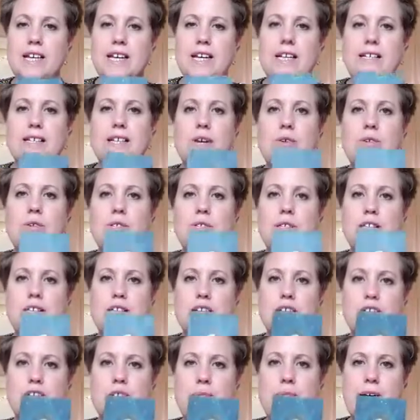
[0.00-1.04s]
They also
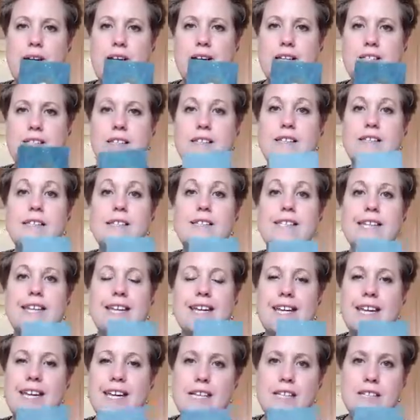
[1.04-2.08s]
yet remind us that this
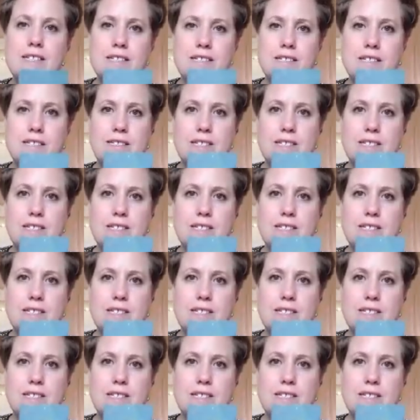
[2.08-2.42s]
is